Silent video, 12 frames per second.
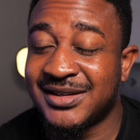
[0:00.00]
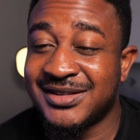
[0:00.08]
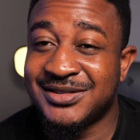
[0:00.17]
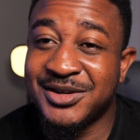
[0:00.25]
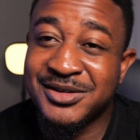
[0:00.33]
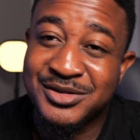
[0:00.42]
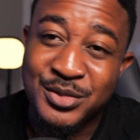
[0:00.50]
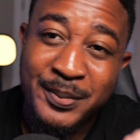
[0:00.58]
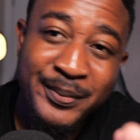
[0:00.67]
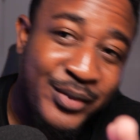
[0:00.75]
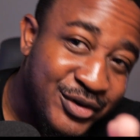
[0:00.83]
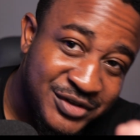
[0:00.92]
is going to
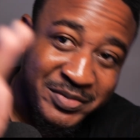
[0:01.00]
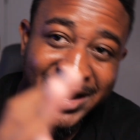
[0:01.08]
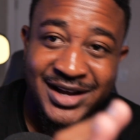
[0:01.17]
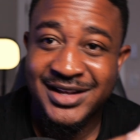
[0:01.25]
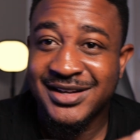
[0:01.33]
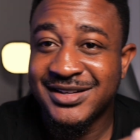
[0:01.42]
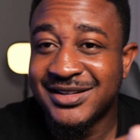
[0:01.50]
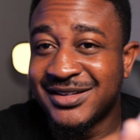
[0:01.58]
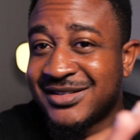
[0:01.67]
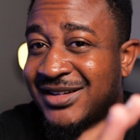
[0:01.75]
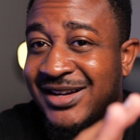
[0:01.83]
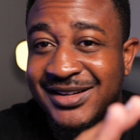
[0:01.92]
push back.
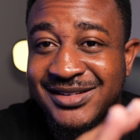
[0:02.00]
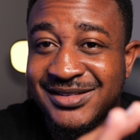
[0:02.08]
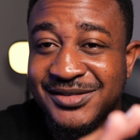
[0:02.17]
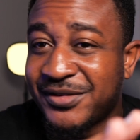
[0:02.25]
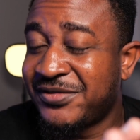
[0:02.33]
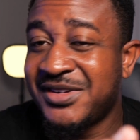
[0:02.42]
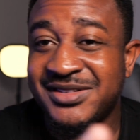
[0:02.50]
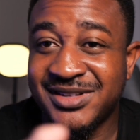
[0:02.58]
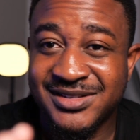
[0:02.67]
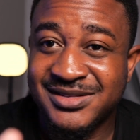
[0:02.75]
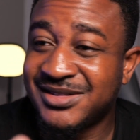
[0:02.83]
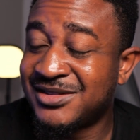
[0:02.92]
It's like
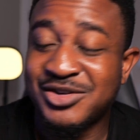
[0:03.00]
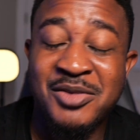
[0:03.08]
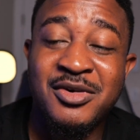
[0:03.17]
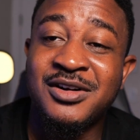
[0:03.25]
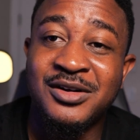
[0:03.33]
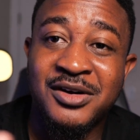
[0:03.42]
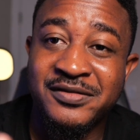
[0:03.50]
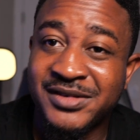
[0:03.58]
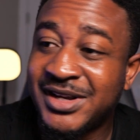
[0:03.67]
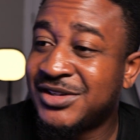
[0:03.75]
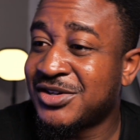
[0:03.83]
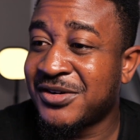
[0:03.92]
physics. It's normal law of
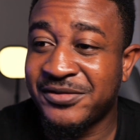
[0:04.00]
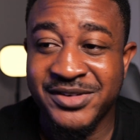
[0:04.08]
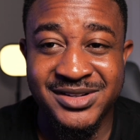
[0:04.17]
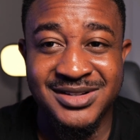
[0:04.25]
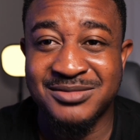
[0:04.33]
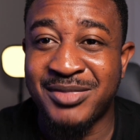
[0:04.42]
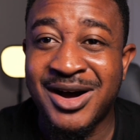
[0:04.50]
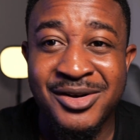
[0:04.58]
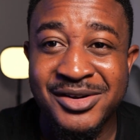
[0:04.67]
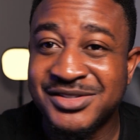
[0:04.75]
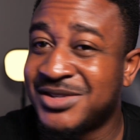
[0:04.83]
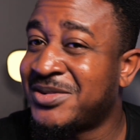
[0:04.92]
nature, physics,
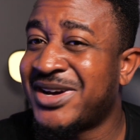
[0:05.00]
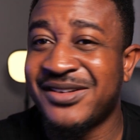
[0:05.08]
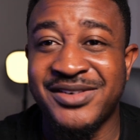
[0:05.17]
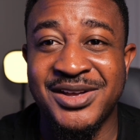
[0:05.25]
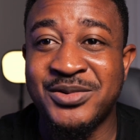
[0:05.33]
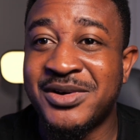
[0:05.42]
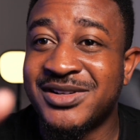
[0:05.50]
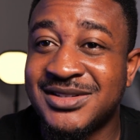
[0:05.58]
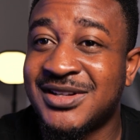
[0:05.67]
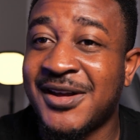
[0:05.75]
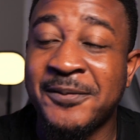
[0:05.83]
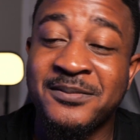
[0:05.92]
biology, whatever you want to
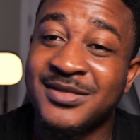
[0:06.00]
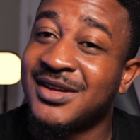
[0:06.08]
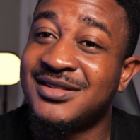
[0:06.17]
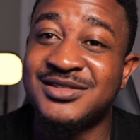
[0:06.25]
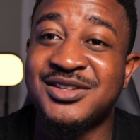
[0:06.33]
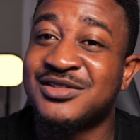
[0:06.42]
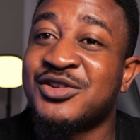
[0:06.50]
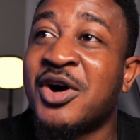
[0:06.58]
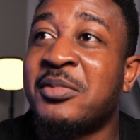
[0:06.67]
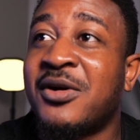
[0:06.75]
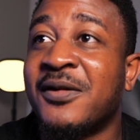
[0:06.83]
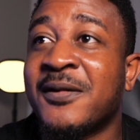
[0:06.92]
say. It's just
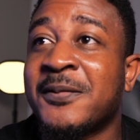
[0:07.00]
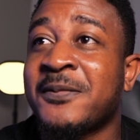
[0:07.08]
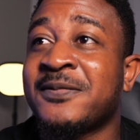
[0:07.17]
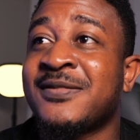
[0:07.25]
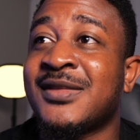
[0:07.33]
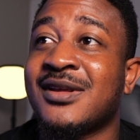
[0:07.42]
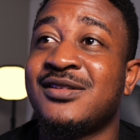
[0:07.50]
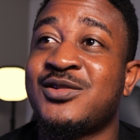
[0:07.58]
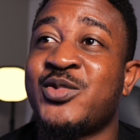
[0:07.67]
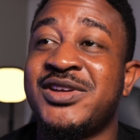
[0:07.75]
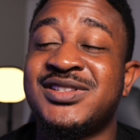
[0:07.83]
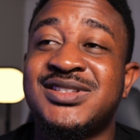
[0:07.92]
normal. So
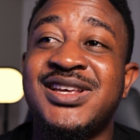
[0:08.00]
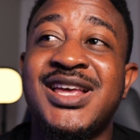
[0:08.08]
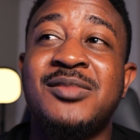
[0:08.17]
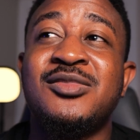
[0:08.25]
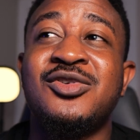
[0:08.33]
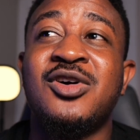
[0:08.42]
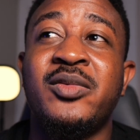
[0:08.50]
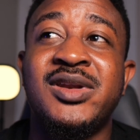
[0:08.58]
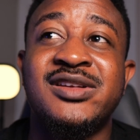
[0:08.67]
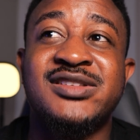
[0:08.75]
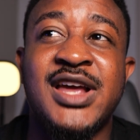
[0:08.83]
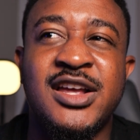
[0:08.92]
when you see him going
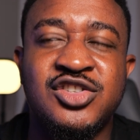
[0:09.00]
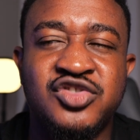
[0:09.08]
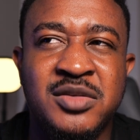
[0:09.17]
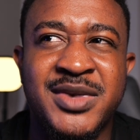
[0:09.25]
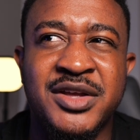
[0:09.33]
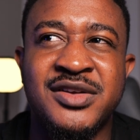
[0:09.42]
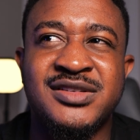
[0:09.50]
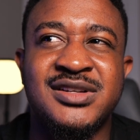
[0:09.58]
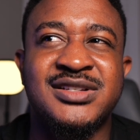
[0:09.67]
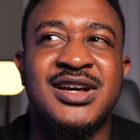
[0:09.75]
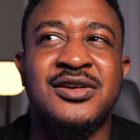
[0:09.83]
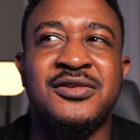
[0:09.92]
this extreme and using
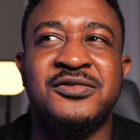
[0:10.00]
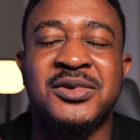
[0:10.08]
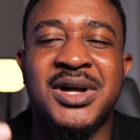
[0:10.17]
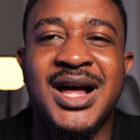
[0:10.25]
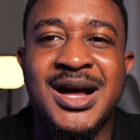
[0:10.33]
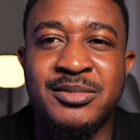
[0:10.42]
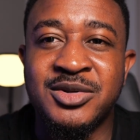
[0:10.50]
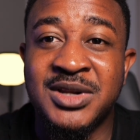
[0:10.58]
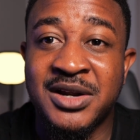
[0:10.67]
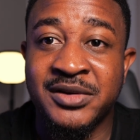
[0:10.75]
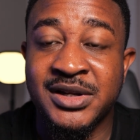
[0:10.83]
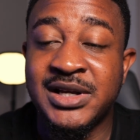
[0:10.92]
this kind of
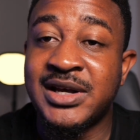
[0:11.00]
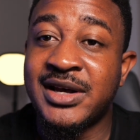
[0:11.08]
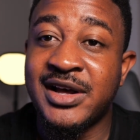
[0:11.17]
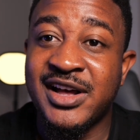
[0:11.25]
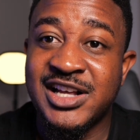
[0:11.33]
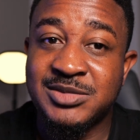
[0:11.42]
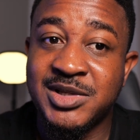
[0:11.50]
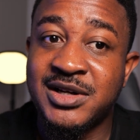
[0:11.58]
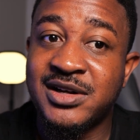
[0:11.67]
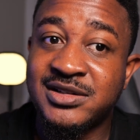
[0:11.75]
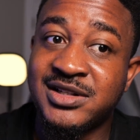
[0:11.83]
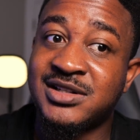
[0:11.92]
vocabulary, it's
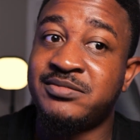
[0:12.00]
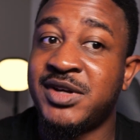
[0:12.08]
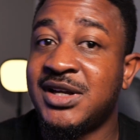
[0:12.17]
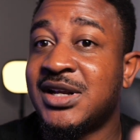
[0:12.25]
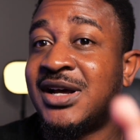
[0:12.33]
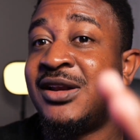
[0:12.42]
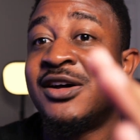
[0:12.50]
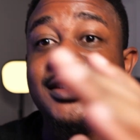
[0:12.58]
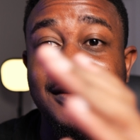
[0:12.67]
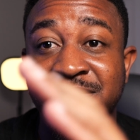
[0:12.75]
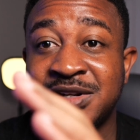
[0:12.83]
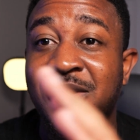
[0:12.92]
because there's been a lot
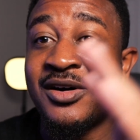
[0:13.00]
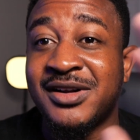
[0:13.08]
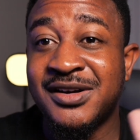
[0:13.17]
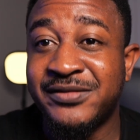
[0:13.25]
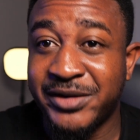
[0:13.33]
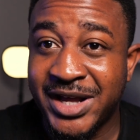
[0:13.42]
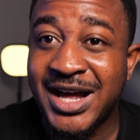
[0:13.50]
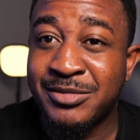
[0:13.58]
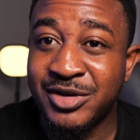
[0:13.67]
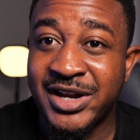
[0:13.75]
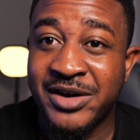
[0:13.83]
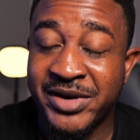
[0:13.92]
of the other
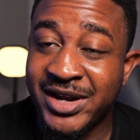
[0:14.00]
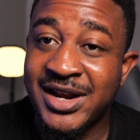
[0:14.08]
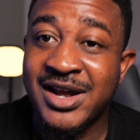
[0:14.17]
vocabulary and